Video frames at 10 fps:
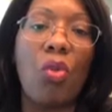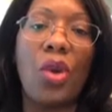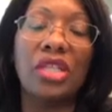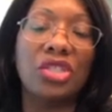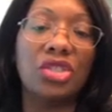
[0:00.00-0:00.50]

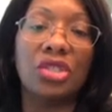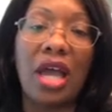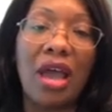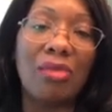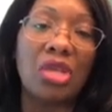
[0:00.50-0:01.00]
waste your
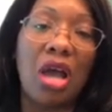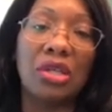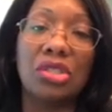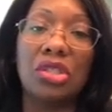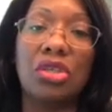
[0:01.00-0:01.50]
time
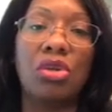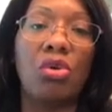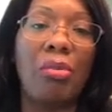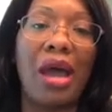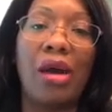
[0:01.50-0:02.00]
talking to you
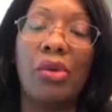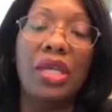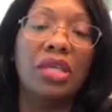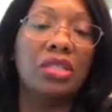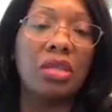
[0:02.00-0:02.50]
about
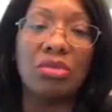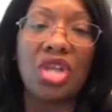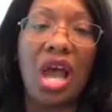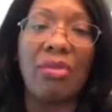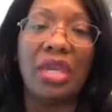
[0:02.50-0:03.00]
some
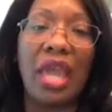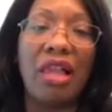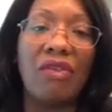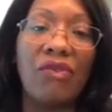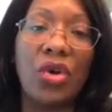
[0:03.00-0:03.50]
job in
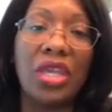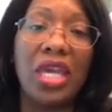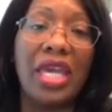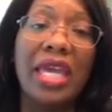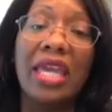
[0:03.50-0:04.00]

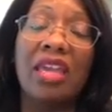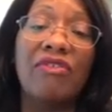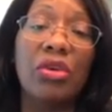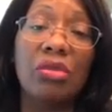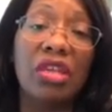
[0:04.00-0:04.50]
California if
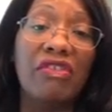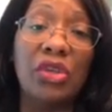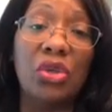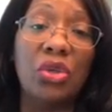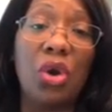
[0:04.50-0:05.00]
you live in
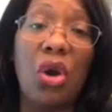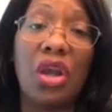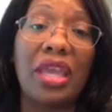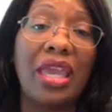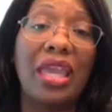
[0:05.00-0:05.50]
New
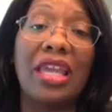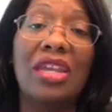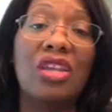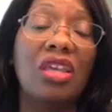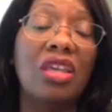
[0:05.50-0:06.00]
York
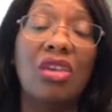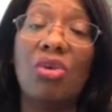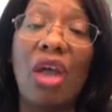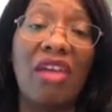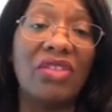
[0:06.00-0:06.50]
and you
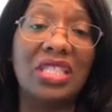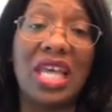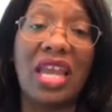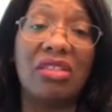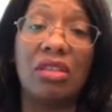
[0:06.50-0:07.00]
have
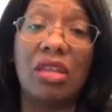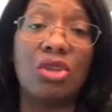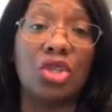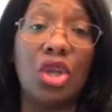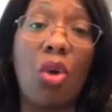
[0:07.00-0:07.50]
decided that
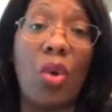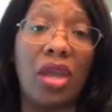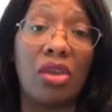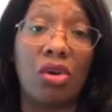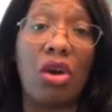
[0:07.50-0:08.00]
there's no way
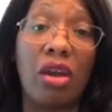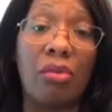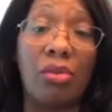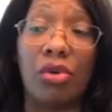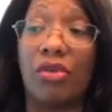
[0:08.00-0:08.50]
you're going to
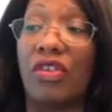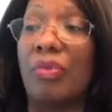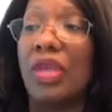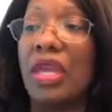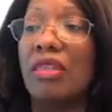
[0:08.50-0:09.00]
move.
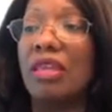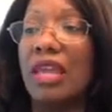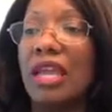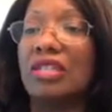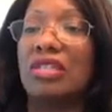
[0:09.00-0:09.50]
The
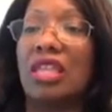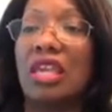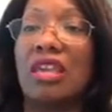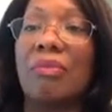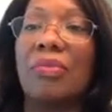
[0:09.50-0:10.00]
next
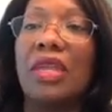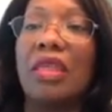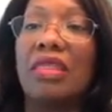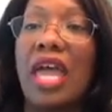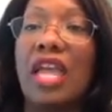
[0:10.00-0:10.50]
thing
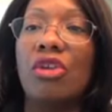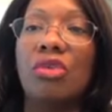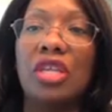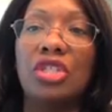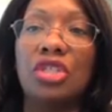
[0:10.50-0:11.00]
that you
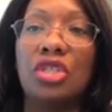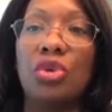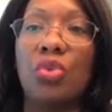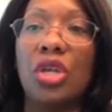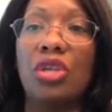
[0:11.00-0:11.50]
need to do
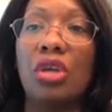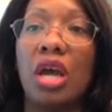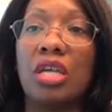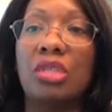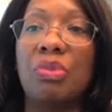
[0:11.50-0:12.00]
when
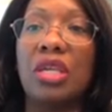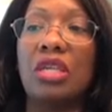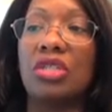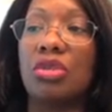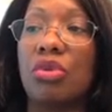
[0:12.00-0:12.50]

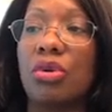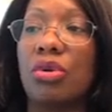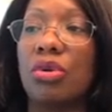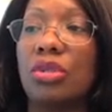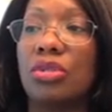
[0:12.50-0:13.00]
speaking to
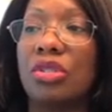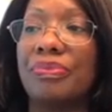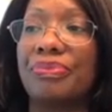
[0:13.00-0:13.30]
recruiters